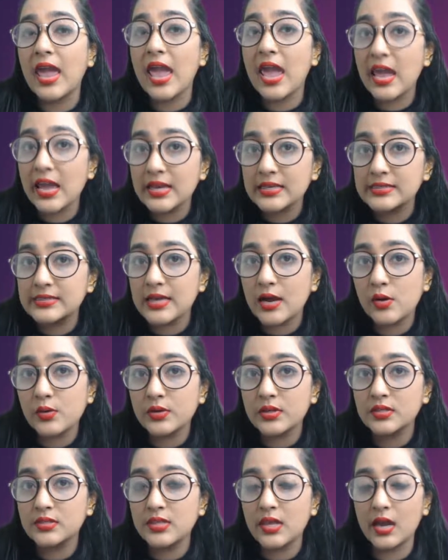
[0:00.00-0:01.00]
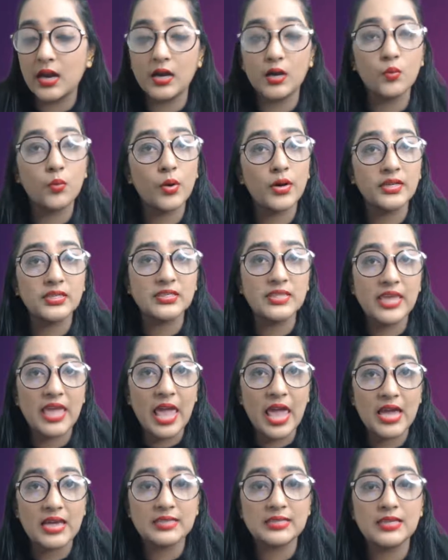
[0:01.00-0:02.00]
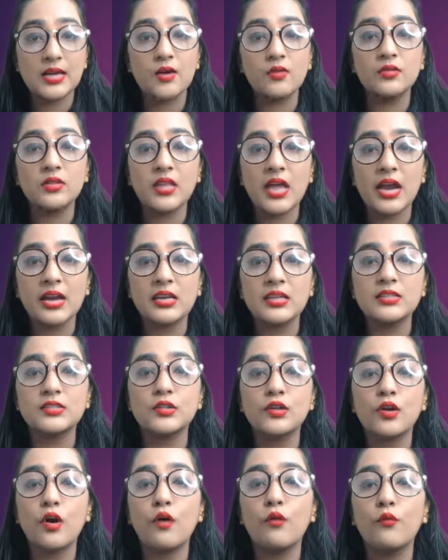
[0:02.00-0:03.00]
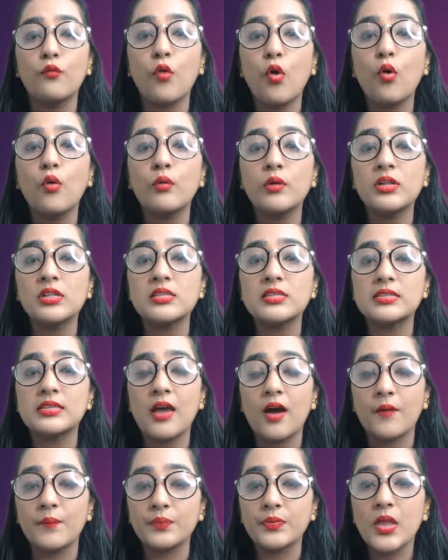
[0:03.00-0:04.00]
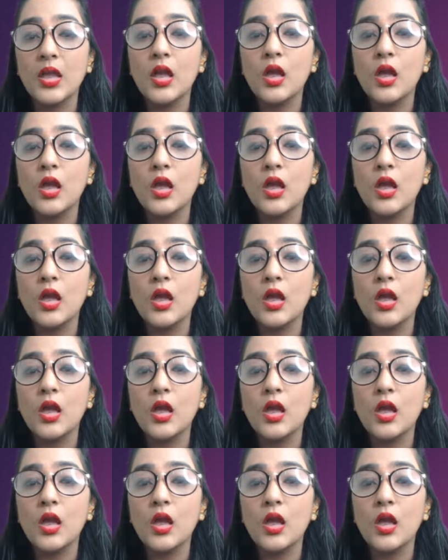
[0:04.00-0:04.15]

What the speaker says: A sound is there. And what is the A sound? That is your vowel sound.